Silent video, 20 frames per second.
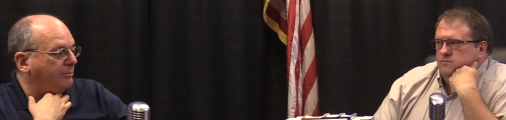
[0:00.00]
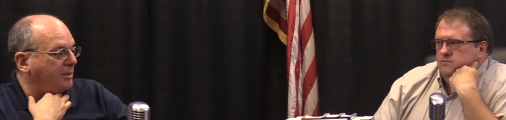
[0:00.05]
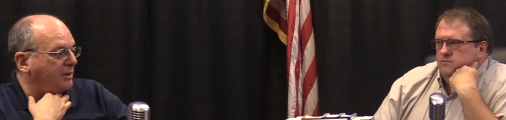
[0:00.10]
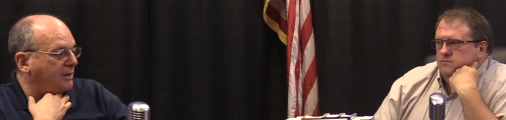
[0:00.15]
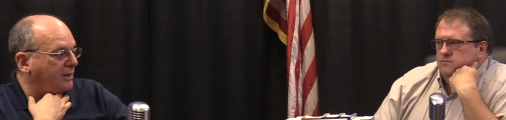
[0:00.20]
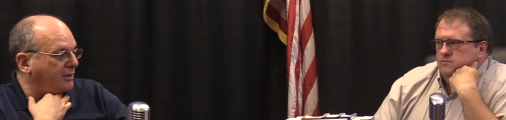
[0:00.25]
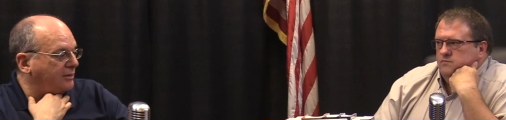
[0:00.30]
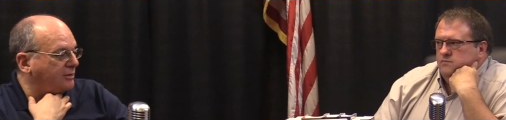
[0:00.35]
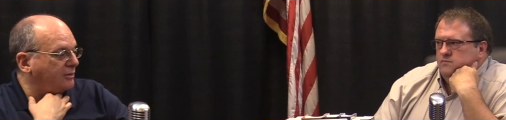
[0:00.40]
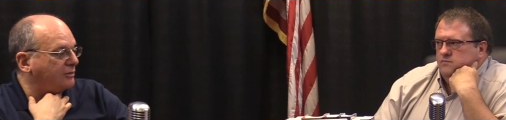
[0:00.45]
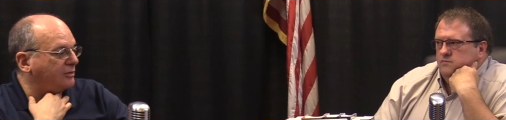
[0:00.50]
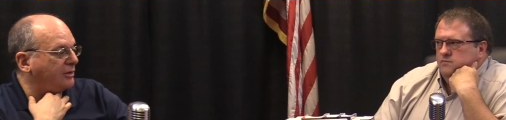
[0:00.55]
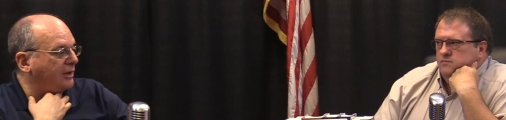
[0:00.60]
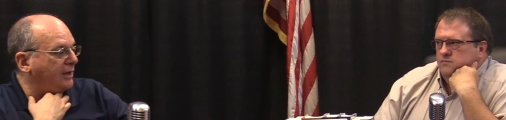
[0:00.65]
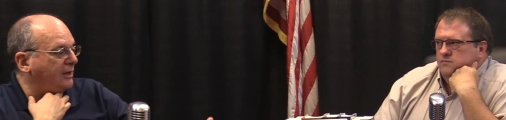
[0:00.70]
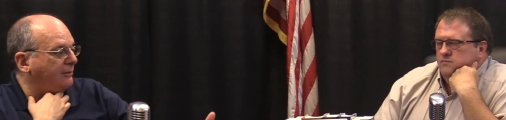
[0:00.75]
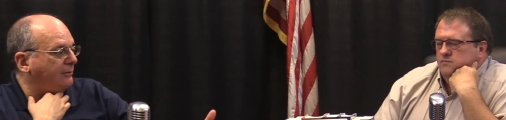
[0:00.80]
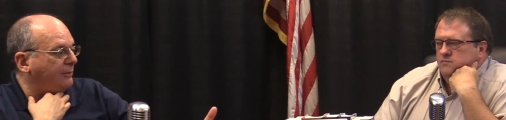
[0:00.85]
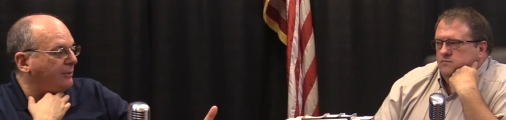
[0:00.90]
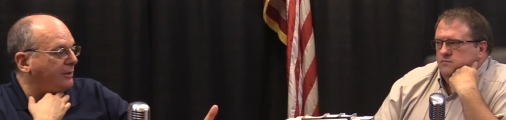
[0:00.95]
Speaker 1: because of
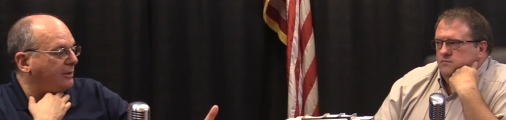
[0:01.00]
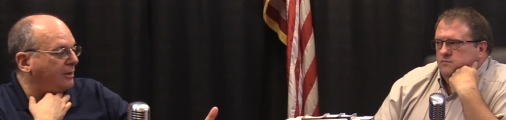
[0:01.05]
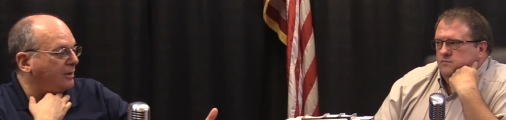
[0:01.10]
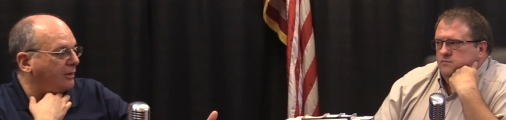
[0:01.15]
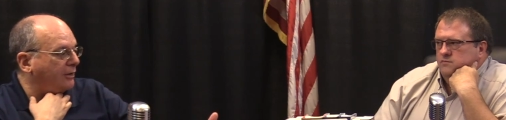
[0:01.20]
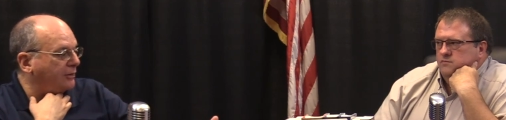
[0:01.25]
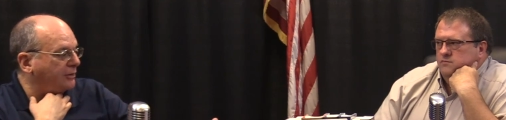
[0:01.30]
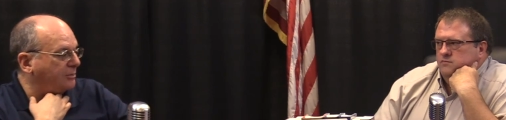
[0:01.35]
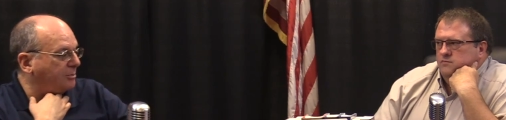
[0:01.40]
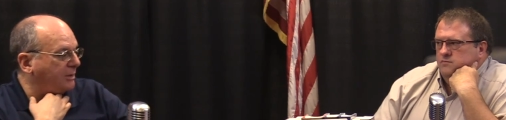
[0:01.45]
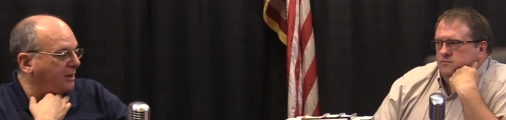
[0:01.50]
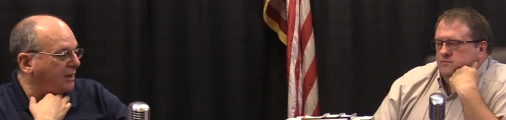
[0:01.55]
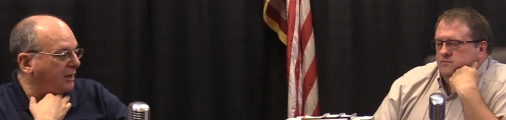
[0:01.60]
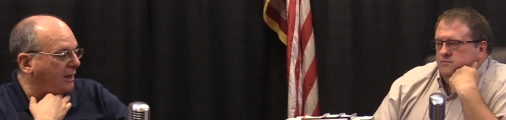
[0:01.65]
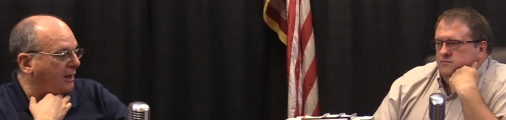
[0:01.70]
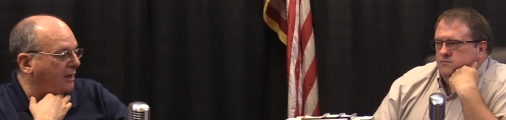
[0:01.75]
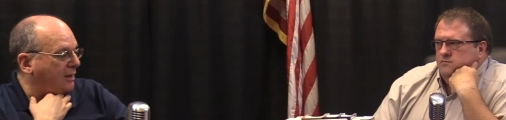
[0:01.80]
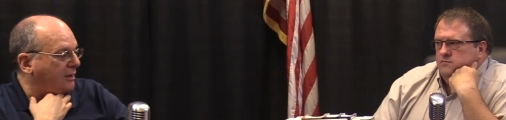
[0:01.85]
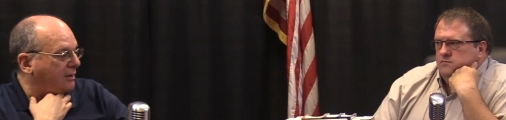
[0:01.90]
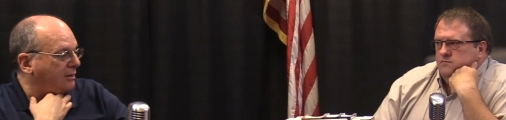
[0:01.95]
slavery. It also
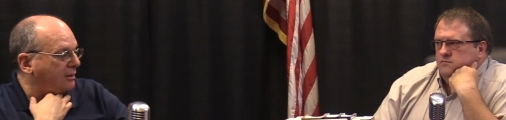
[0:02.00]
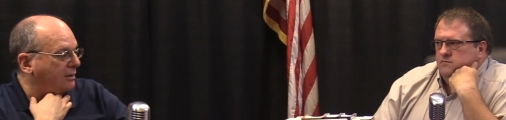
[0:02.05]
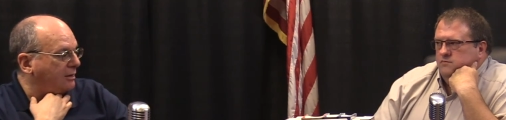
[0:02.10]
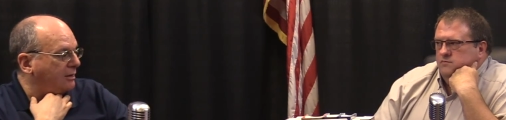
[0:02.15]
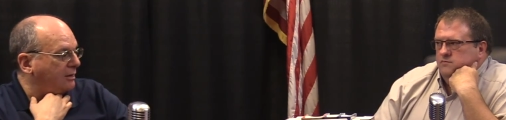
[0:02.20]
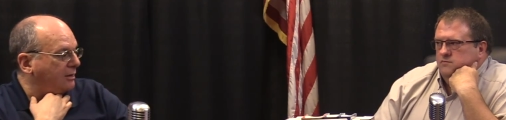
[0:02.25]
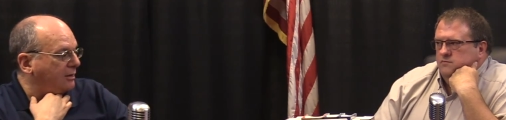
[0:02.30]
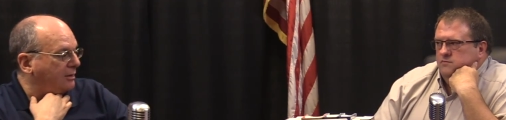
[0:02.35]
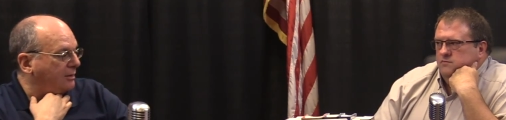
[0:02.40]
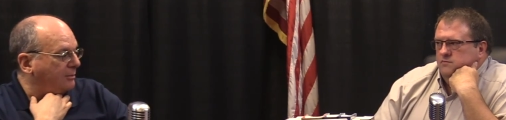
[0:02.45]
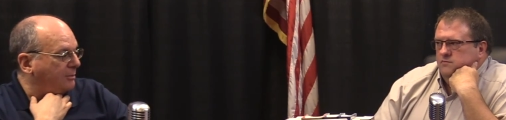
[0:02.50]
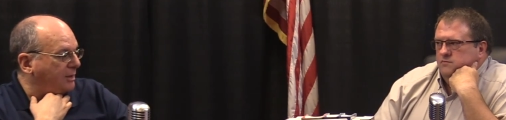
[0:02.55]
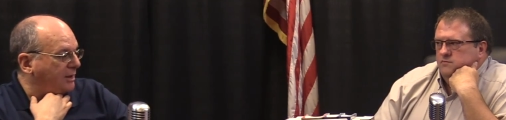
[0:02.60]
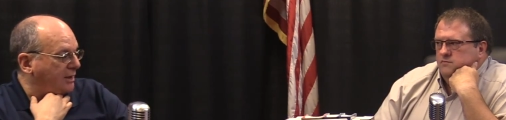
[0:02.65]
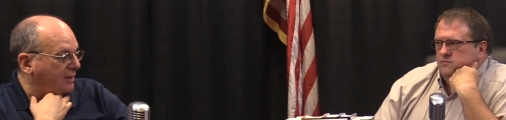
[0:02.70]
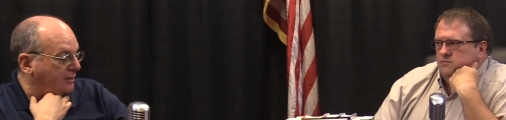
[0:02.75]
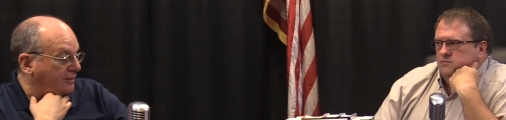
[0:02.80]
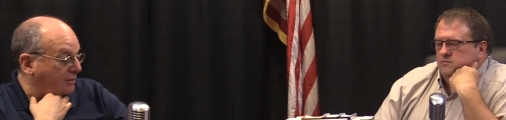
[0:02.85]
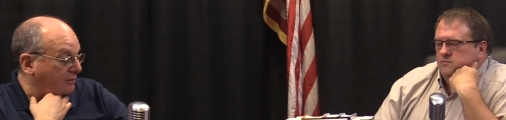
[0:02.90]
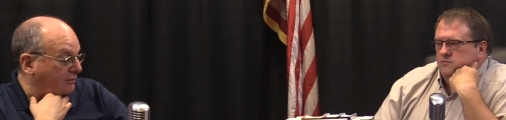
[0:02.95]
began
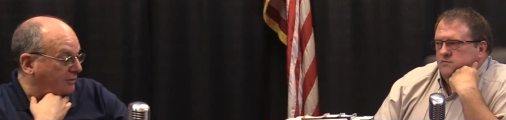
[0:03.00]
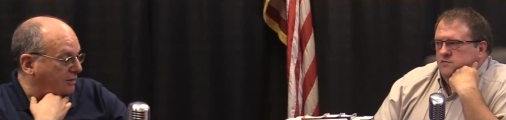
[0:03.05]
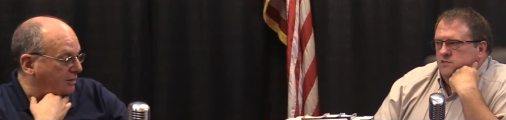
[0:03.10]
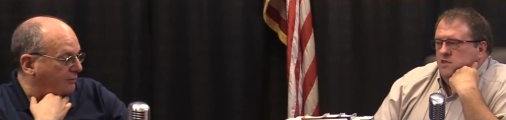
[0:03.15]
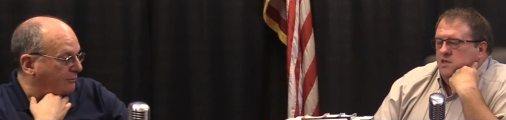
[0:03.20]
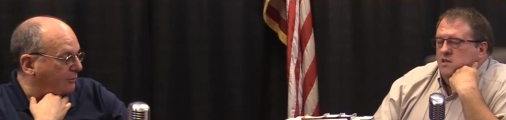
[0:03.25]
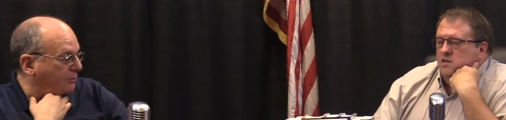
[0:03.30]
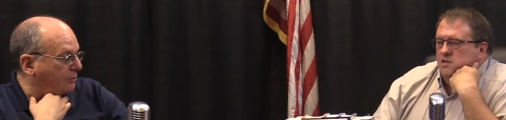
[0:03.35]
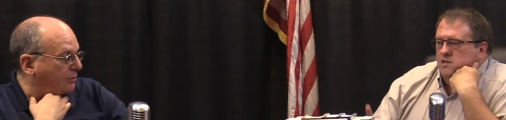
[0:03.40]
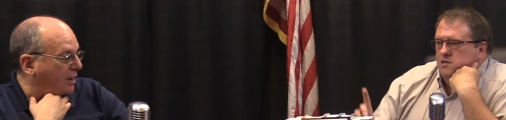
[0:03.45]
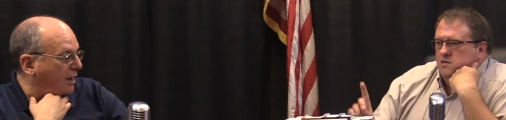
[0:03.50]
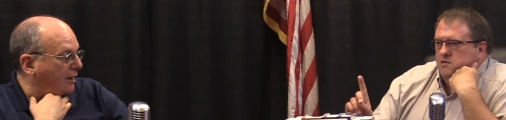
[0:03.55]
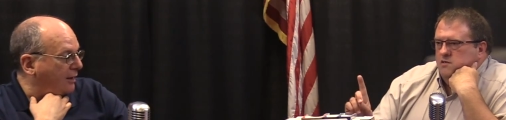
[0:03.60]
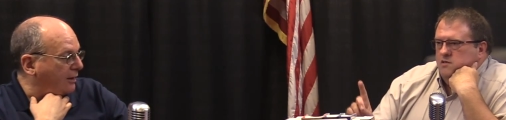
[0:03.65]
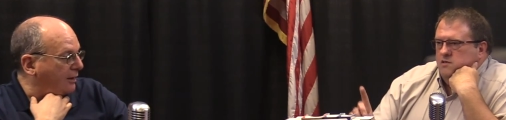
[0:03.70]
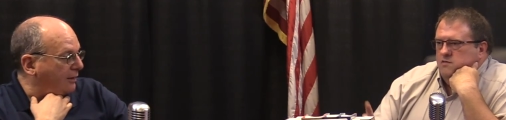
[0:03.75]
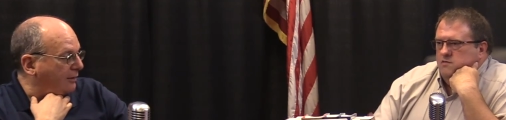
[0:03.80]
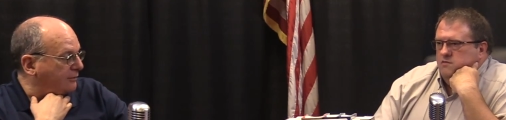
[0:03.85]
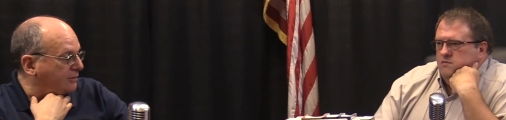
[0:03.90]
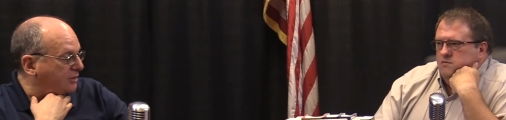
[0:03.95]
because of civil uh,
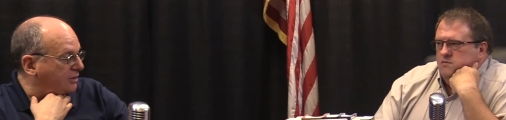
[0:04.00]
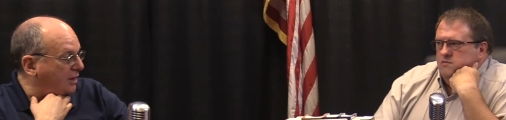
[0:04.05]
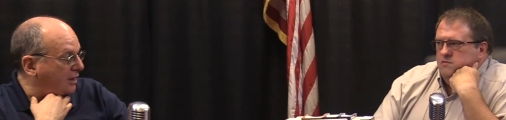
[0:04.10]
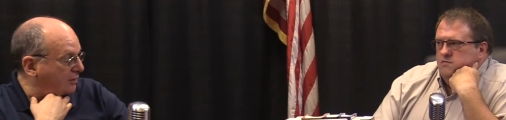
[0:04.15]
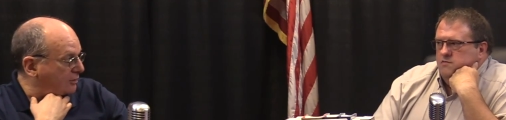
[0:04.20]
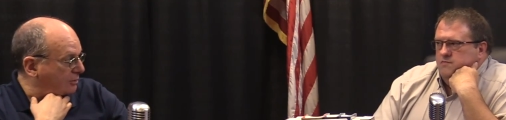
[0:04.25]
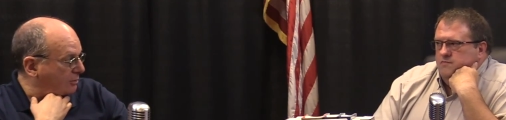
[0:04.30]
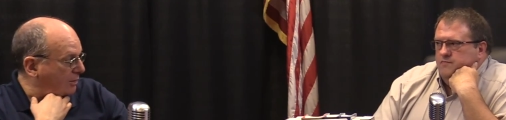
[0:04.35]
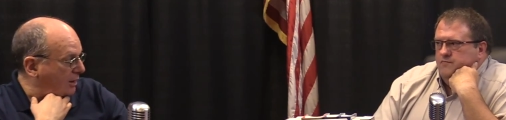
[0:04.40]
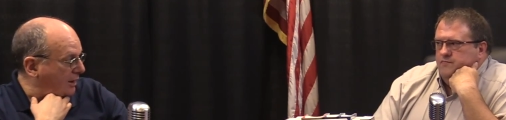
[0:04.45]
of states'